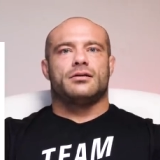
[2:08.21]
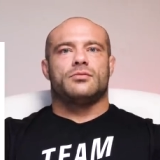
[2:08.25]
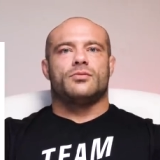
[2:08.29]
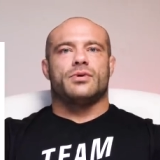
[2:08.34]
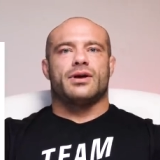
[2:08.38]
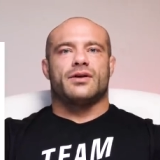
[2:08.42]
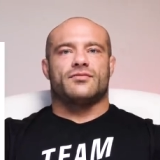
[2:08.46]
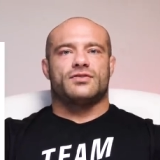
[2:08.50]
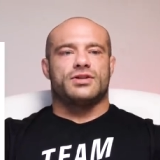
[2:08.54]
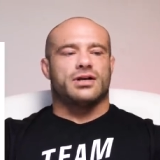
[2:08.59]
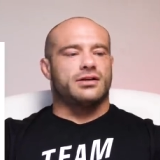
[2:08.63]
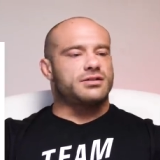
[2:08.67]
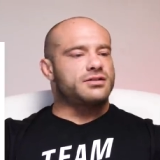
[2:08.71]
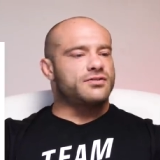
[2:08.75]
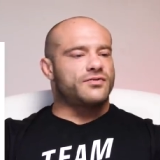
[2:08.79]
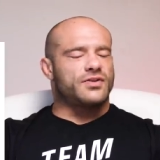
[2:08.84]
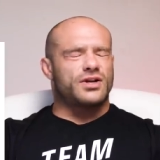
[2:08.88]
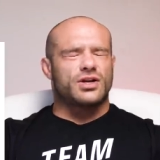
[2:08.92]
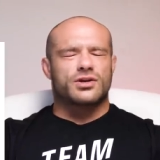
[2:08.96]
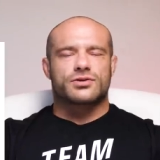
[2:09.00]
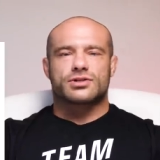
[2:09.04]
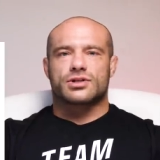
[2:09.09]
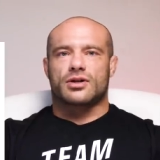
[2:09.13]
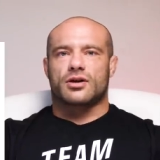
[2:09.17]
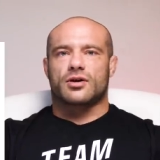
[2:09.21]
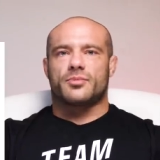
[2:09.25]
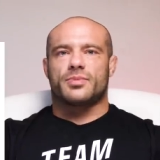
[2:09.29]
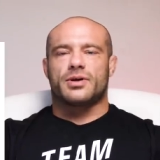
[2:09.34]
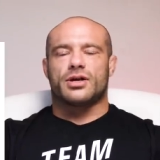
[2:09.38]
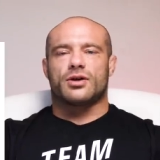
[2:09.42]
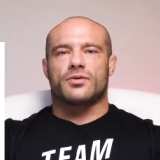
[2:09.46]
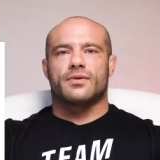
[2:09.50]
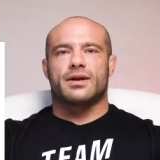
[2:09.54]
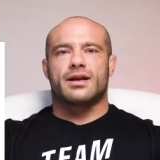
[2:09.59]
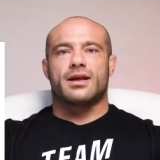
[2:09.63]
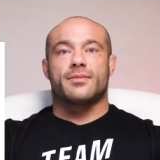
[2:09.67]
We have tons of videos on
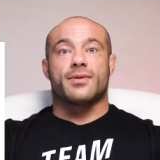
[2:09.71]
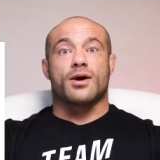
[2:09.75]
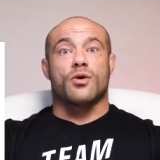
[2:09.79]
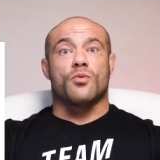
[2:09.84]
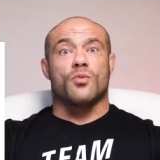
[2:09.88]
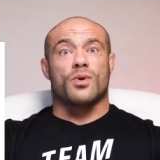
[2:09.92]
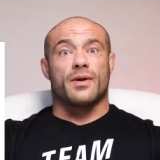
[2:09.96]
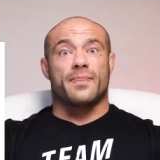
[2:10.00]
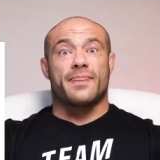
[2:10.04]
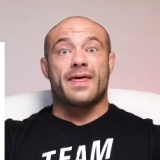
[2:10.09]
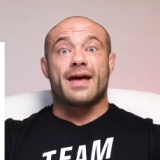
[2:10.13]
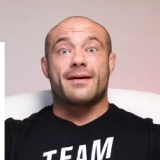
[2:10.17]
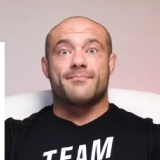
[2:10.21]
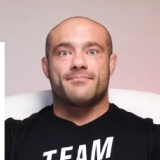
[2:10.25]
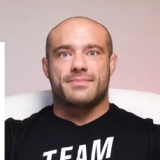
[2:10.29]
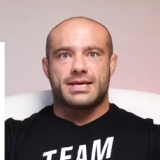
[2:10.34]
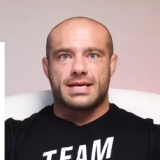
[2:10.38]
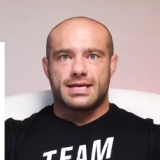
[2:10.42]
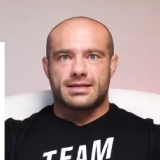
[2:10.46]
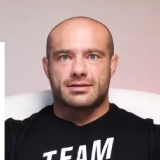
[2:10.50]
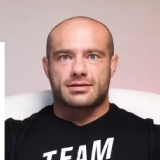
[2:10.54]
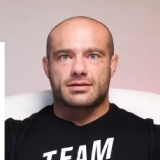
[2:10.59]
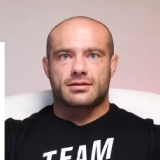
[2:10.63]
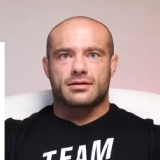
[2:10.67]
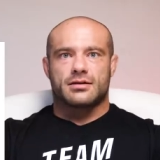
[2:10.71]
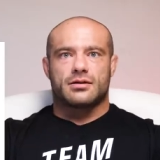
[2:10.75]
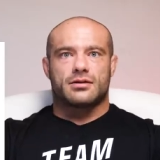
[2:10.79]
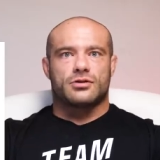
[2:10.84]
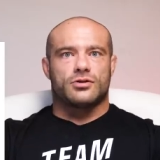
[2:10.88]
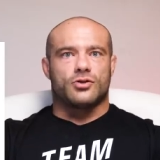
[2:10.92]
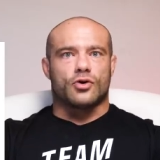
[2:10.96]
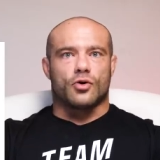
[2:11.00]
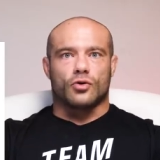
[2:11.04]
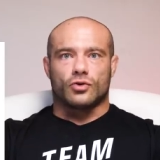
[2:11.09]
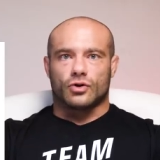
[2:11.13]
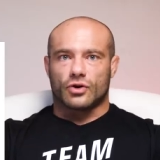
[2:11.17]
RP already about what that means.
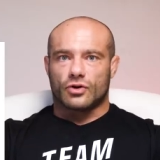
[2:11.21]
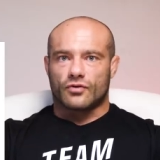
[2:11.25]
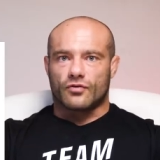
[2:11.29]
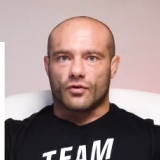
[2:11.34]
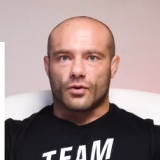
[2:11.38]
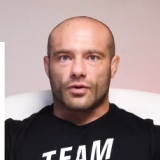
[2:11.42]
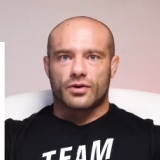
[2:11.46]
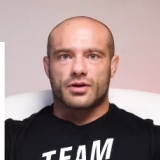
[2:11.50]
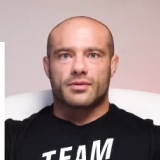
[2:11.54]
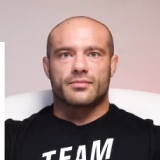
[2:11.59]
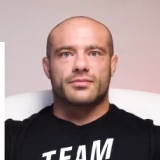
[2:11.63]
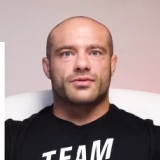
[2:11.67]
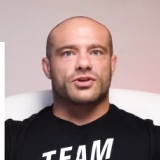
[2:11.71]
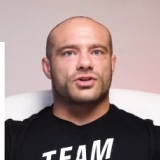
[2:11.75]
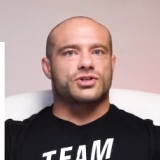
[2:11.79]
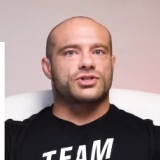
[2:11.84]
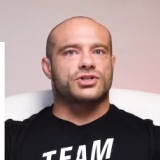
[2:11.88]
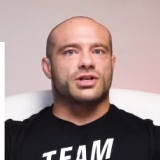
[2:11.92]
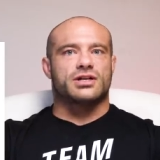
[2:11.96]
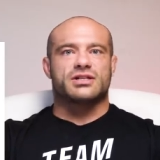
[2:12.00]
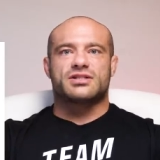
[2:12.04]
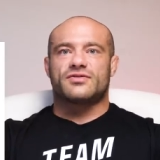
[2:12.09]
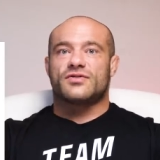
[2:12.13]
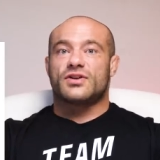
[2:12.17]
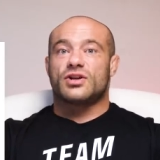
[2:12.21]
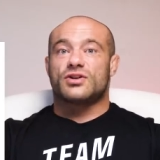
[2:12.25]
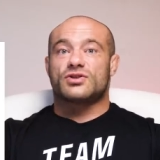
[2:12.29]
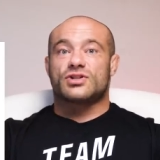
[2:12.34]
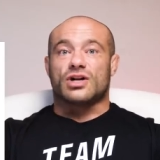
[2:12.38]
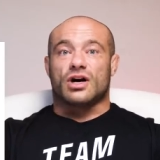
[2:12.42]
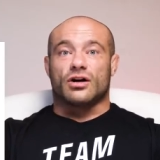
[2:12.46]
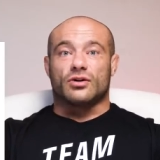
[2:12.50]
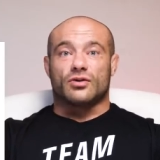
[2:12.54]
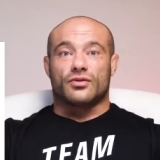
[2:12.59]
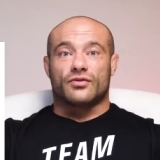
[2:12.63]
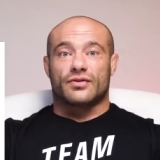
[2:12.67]
Go look for them. There's tons of videos
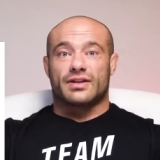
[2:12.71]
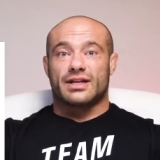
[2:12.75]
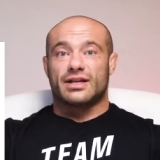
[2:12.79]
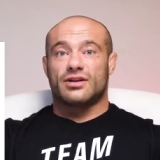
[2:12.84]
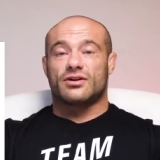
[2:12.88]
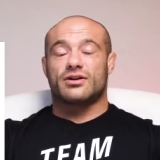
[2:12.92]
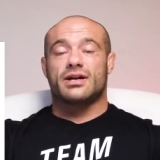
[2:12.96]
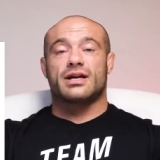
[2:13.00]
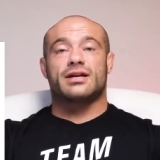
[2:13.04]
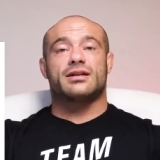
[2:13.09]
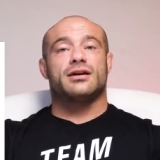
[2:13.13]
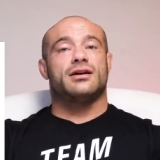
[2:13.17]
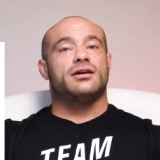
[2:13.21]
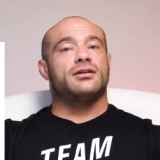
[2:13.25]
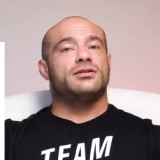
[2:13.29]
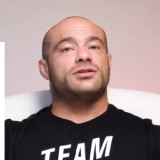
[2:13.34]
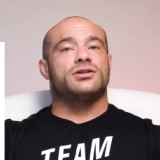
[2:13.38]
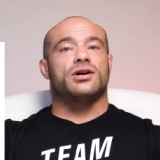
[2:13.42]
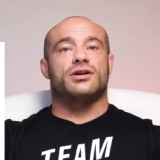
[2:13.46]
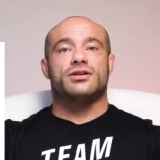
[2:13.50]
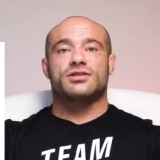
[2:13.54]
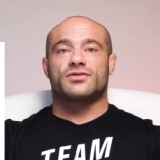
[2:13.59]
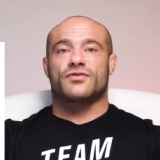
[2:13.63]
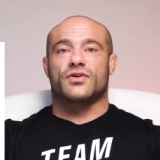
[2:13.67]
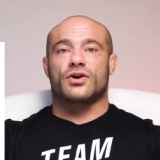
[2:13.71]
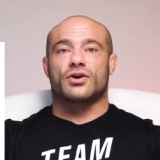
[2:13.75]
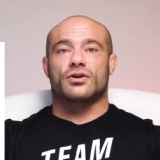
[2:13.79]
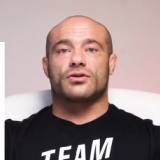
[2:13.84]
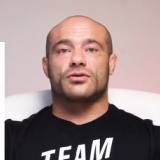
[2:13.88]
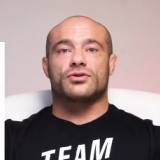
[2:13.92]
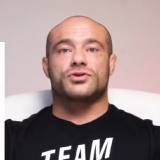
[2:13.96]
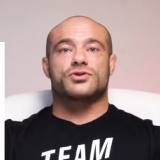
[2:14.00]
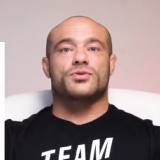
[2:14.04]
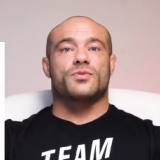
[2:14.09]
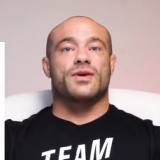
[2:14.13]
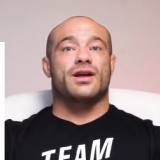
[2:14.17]
all over the internet, tons of
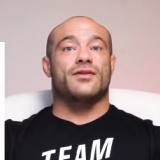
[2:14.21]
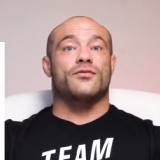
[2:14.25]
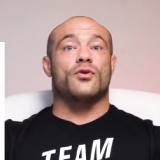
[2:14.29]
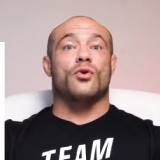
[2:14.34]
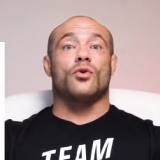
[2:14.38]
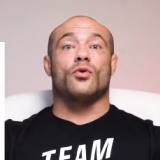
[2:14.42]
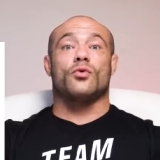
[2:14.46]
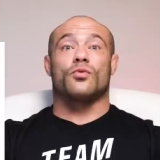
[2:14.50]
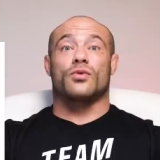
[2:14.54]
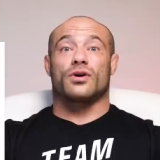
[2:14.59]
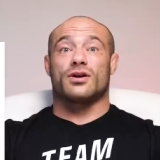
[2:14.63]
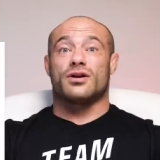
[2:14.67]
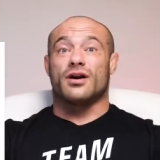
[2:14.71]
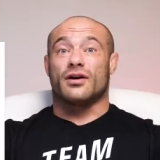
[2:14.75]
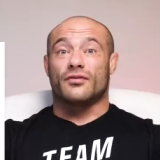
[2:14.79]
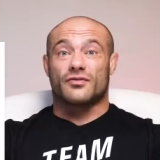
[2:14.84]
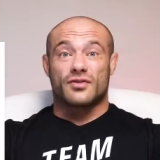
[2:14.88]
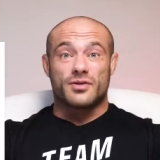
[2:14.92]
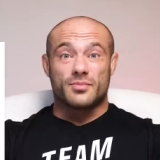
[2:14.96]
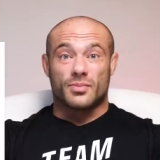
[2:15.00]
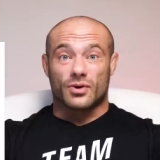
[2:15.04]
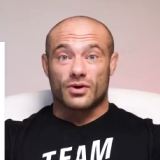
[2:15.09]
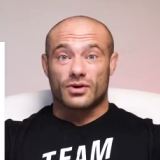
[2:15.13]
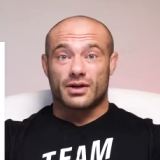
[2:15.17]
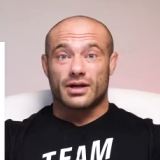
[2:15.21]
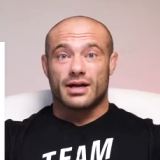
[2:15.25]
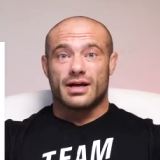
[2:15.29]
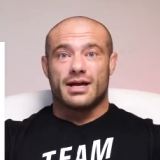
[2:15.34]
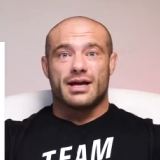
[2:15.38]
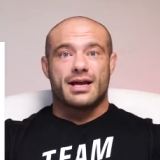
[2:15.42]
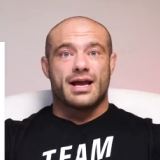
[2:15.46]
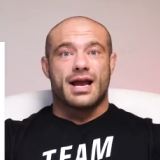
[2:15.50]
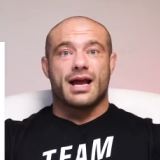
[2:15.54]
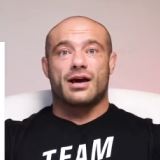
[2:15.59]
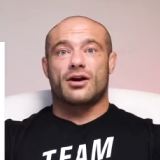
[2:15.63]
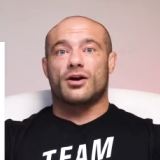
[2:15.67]
articles. We have a whole recovery book
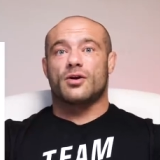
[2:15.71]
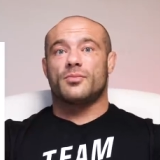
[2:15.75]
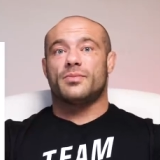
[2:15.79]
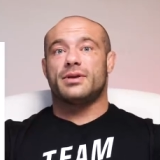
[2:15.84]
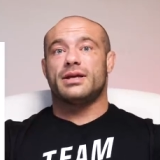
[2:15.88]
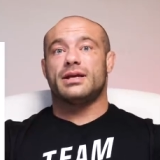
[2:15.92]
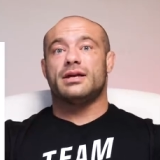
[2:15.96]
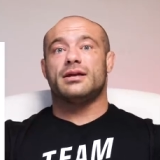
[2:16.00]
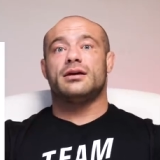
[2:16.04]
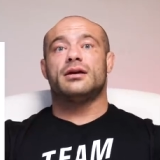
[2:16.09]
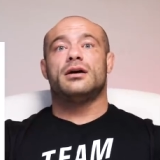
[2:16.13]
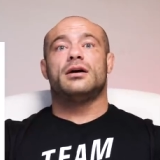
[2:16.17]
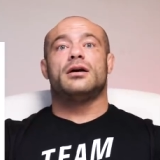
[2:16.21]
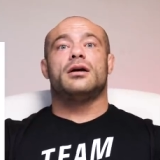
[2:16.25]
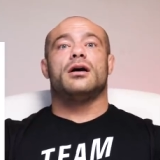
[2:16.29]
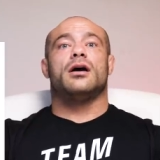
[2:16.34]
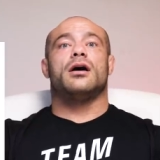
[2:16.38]
at RP.